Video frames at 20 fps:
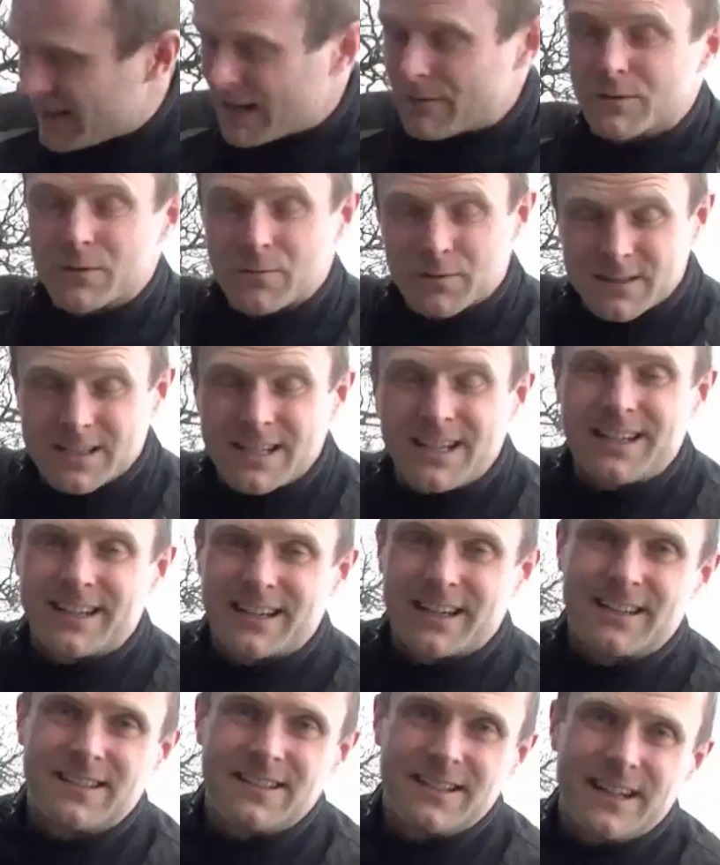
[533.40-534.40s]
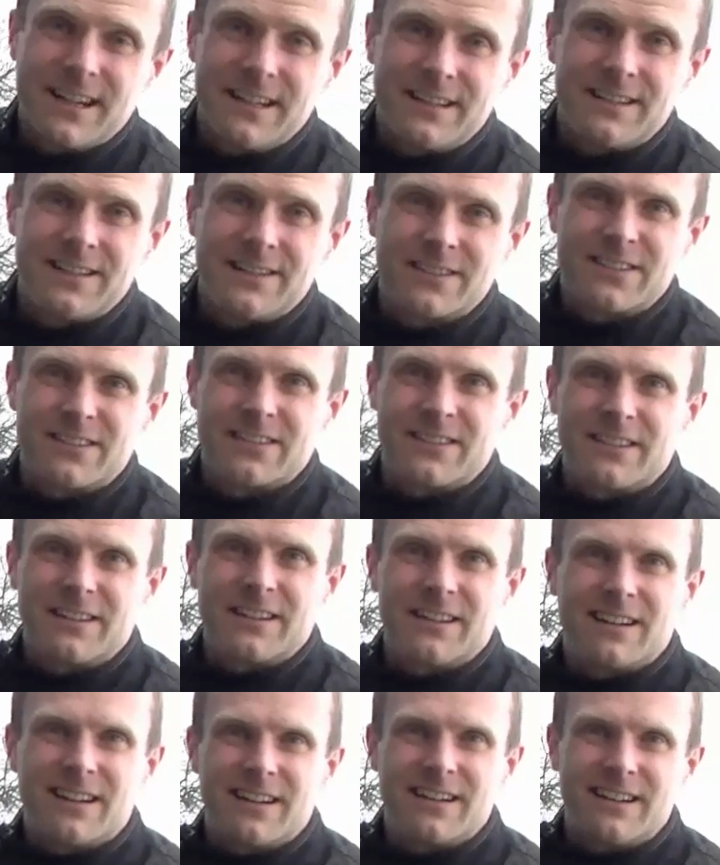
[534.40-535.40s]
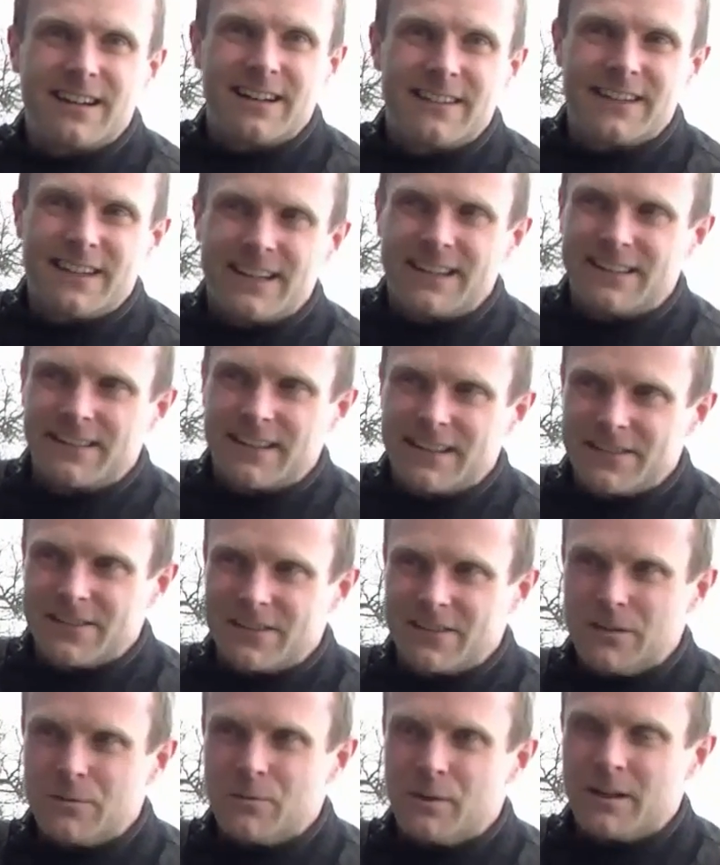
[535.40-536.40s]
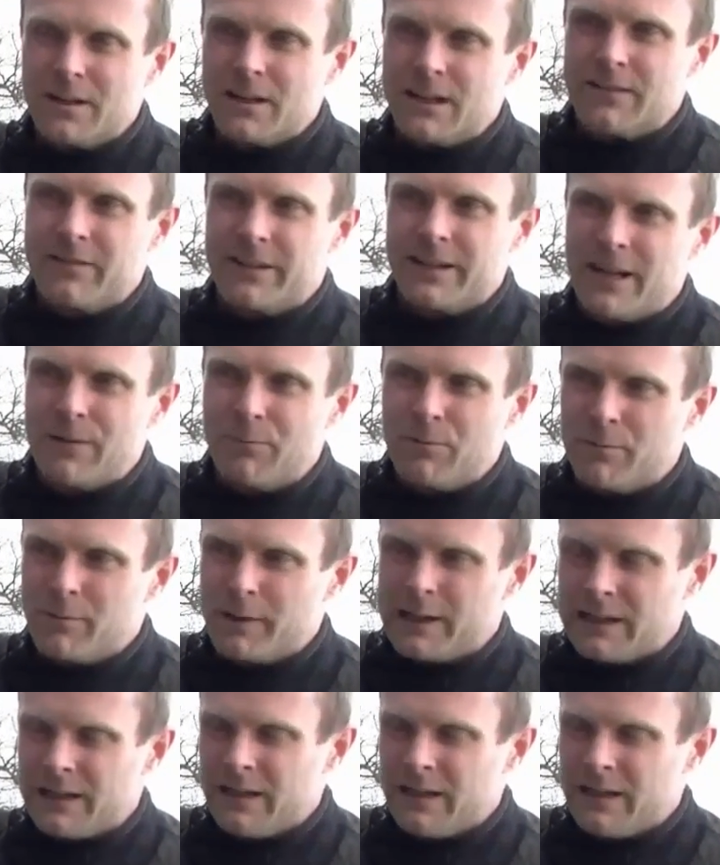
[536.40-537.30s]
and that was with TKC80s on, you know, and they, they still weren't giving up on